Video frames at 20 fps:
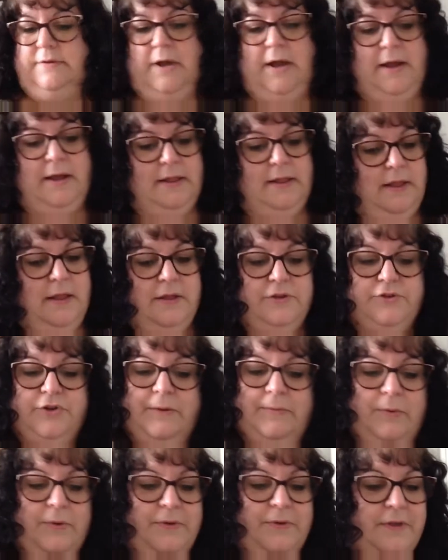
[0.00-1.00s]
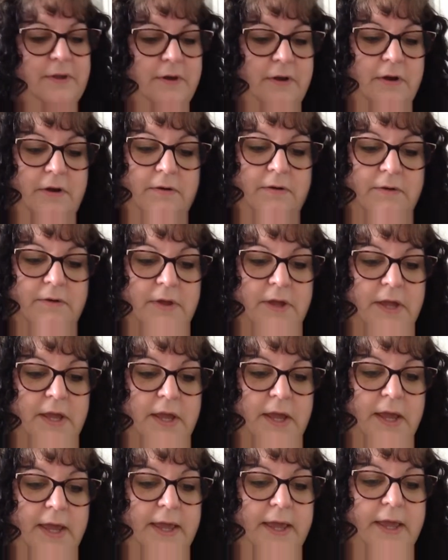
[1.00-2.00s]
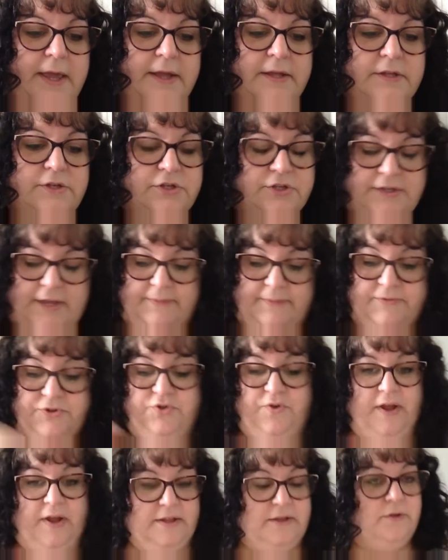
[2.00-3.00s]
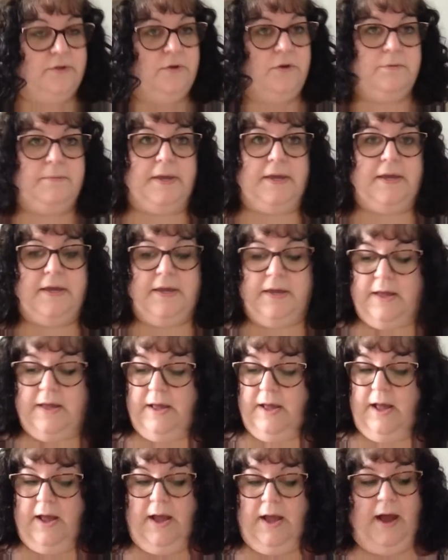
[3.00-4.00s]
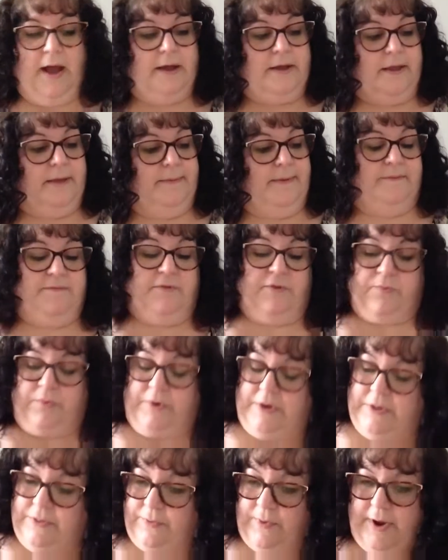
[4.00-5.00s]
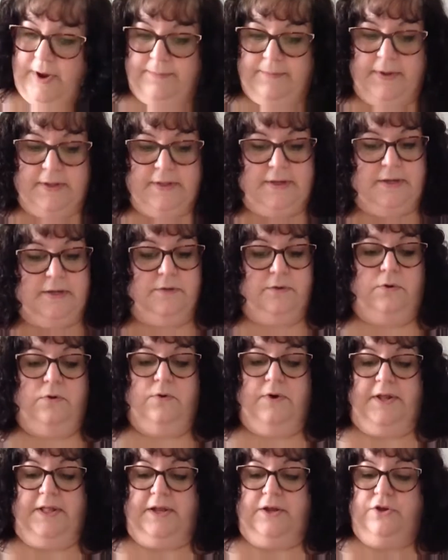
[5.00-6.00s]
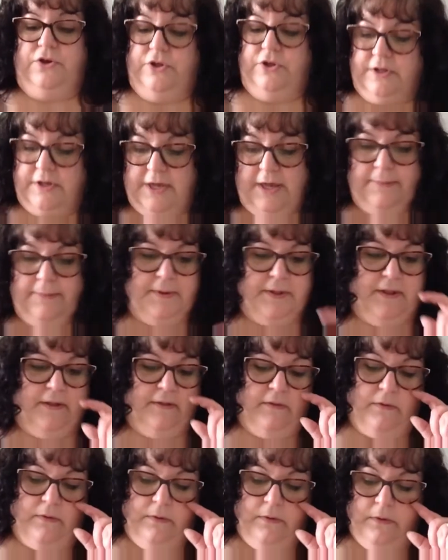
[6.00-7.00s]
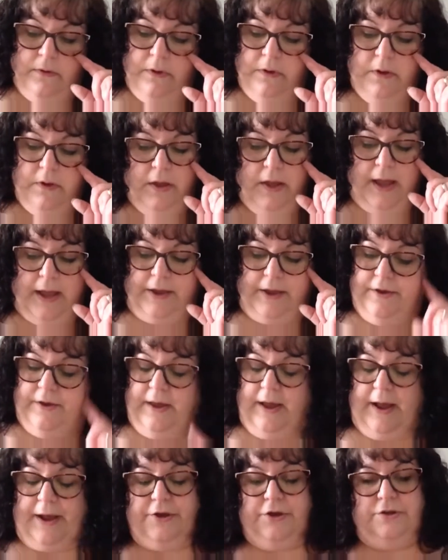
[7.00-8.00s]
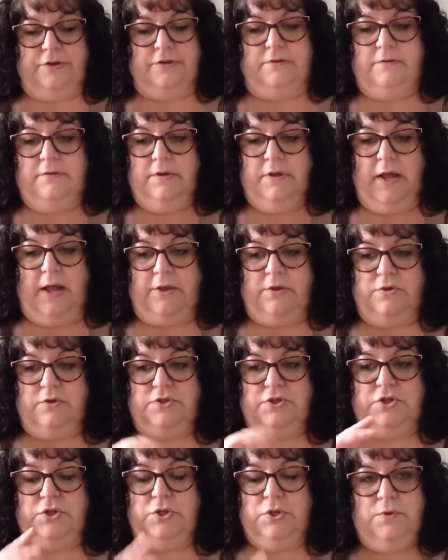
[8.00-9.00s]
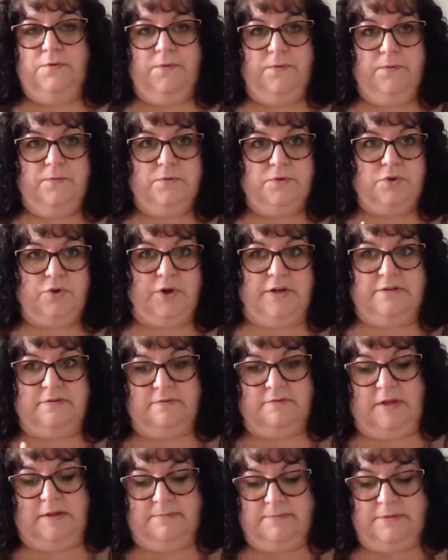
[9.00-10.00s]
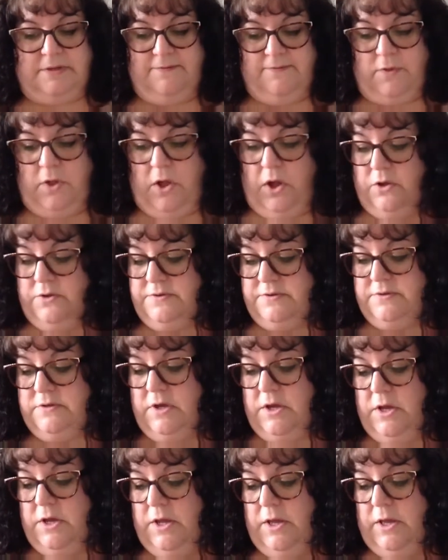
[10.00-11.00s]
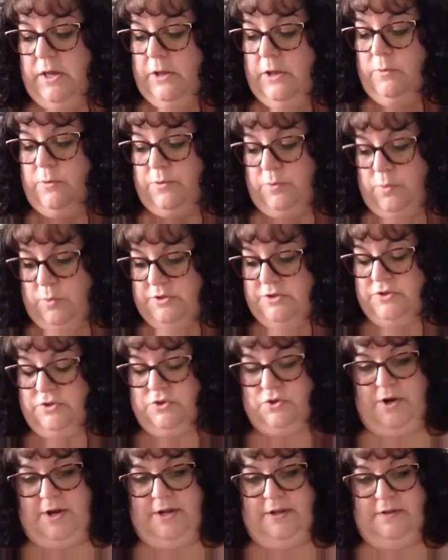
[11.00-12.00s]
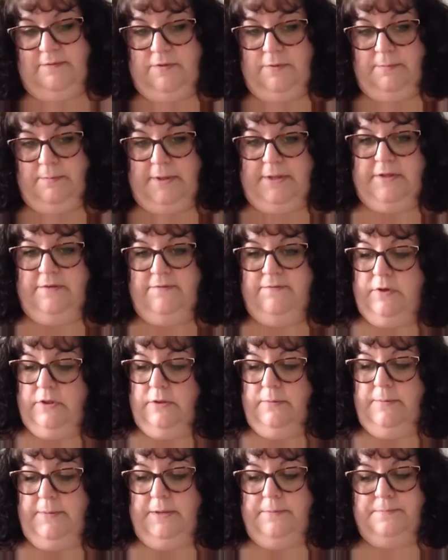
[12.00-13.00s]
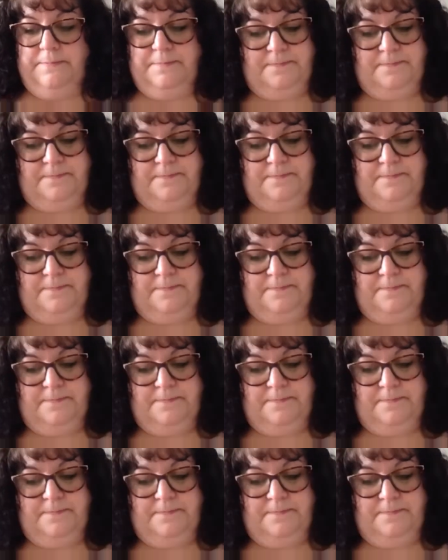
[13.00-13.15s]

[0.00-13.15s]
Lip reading: a lot of trouble with it, y'all. It just kept shredding on me. I kept having to rethread my needle, and I couldn't keep it in the... I used 2 strands of DMC floss with 1 strand of the blending filament.